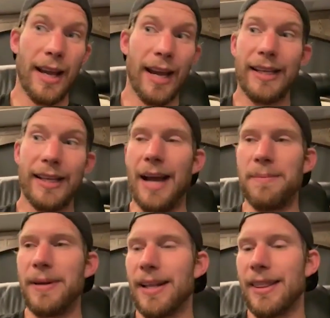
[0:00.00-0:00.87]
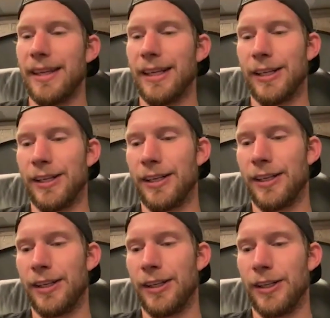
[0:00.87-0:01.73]
Yeah, I mean, I think
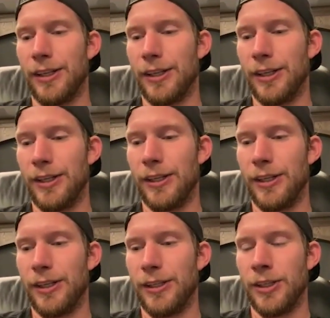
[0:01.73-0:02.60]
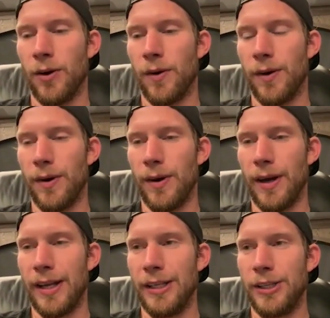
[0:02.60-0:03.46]
you know
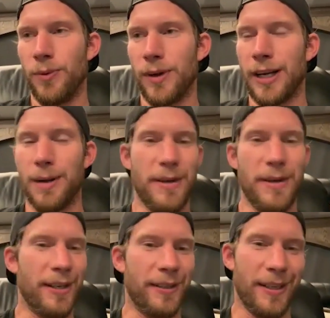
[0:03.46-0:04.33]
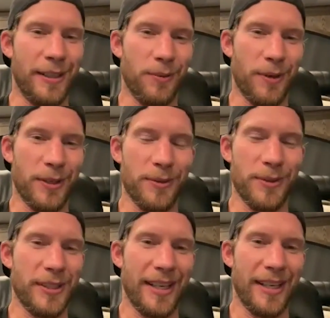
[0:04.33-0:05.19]
uh, you want to come in and, and you want to do
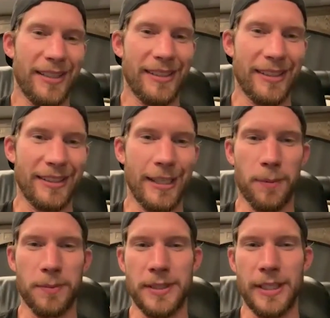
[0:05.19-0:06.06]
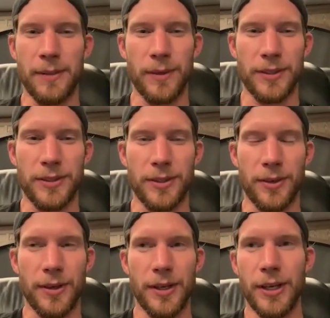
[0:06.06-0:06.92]
what you can to, to help the team win
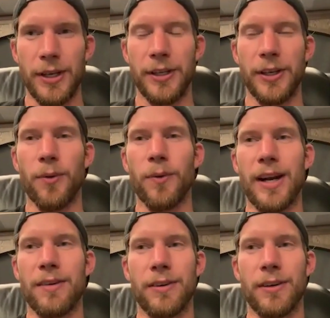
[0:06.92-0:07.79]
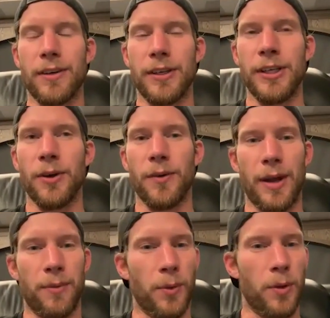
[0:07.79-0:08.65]
so you know whatever you know
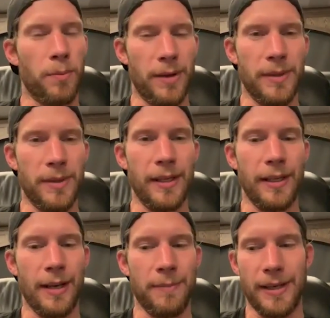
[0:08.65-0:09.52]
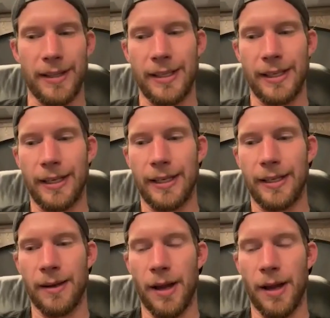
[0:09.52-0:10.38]
that role may be i mean i think
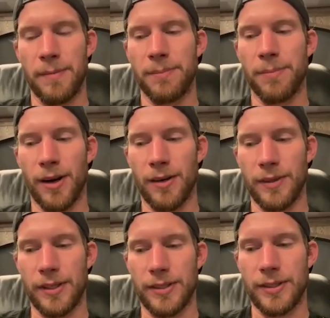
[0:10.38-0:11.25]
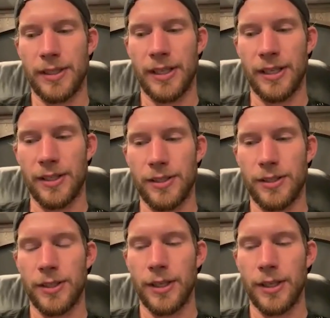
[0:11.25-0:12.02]
a, a big part of it is is